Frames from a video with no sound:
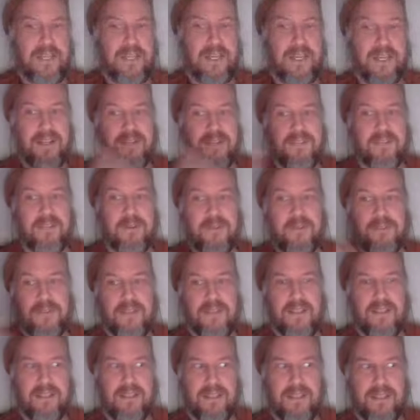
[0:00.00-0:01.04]
And as I was
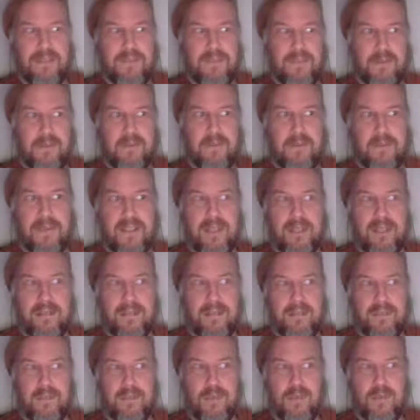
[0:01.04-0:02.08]
saying, like, some of my
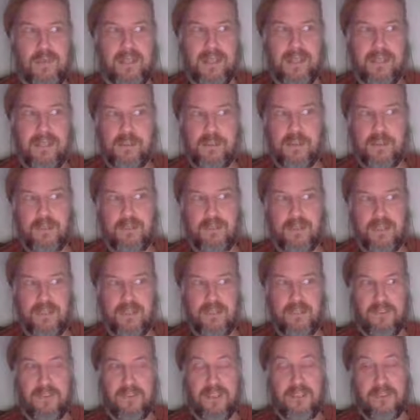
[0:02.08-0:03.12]
core interest
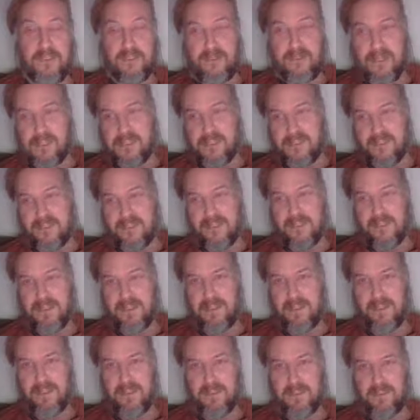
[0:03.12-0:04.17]
is the integration
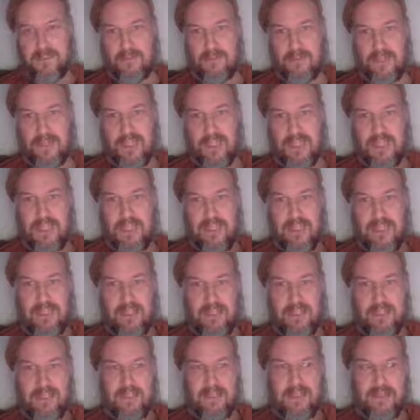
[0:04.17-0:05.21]
of
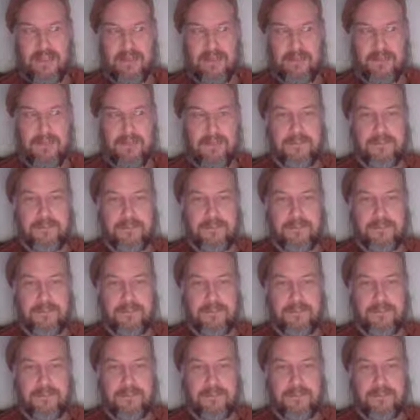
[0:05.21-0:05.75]
um,